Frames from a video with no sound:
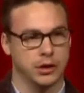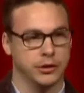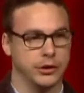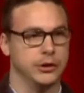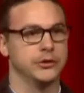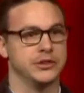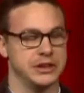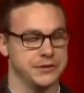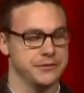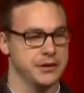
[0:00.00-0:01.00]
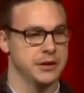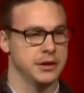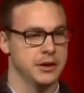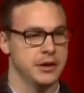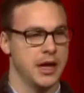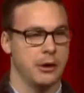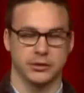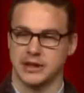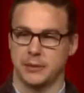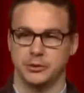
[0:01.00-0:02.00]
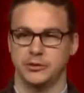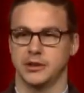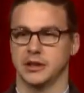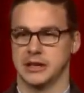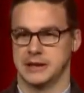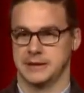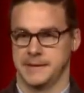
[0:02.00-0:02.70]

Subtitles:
on New Year's Eve. I would have slapped you silly.